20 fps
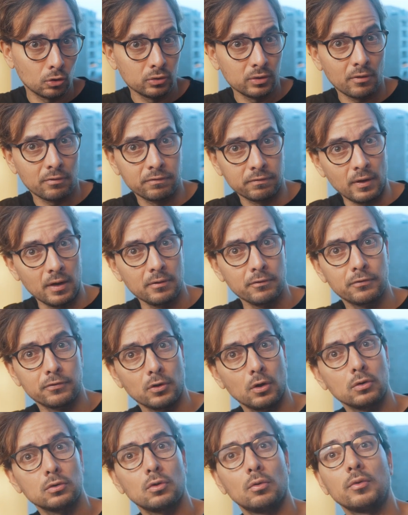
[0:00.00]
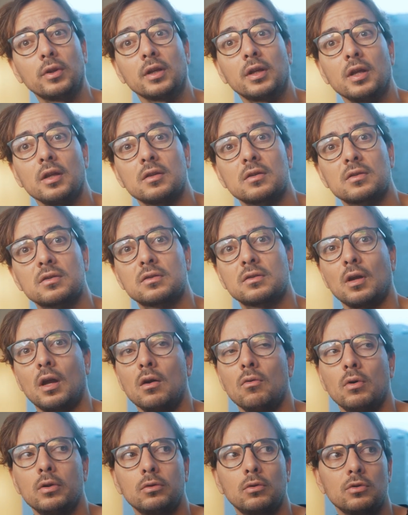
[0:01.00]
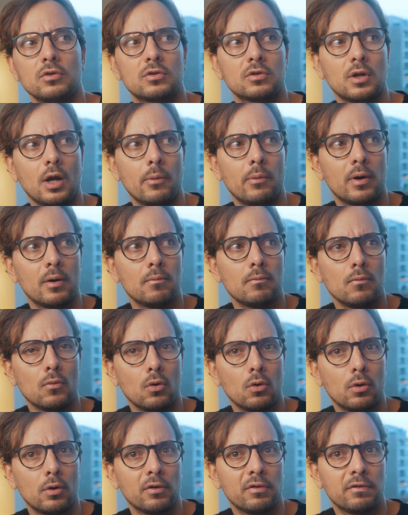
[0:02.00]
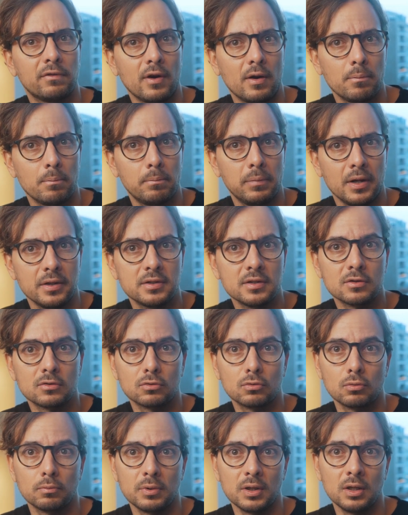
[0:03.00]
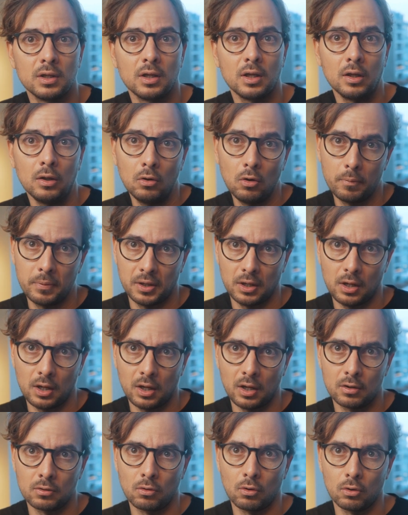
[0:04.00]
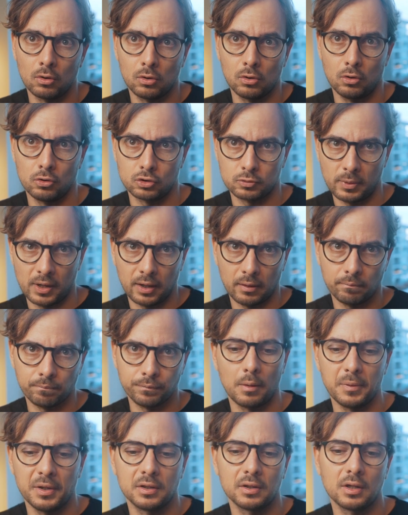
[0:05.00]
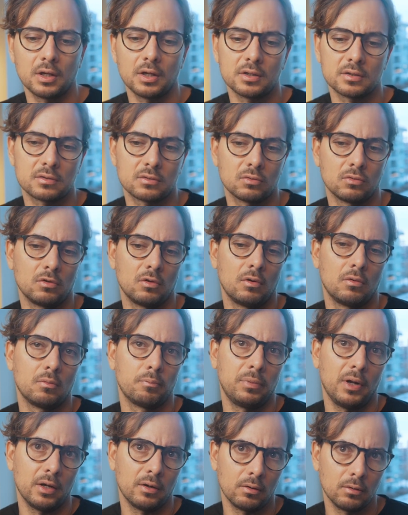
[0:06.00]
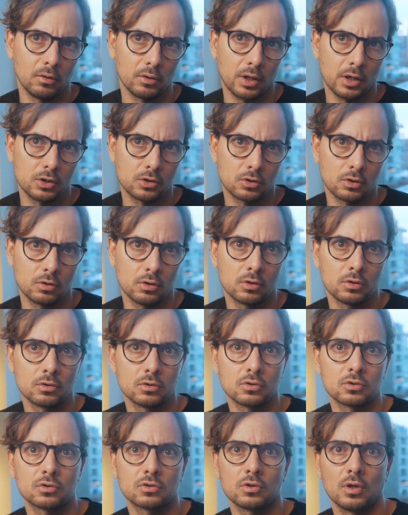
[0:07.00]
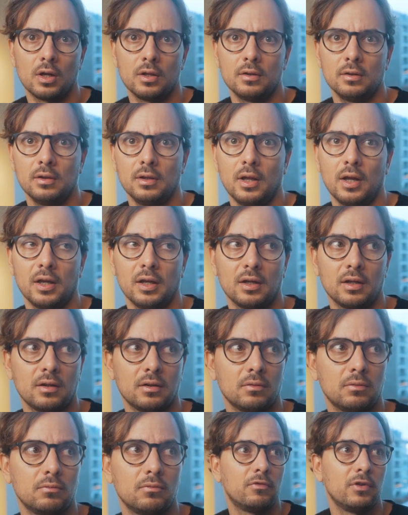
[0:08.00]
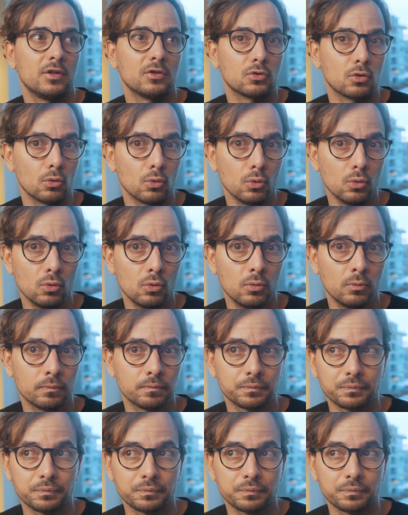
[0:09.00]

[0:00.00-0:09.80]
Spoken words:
on the fun front of the kids, I want to discover more fun places to be in Copenhagen or close by. I mean, that is playground locations and like things to do.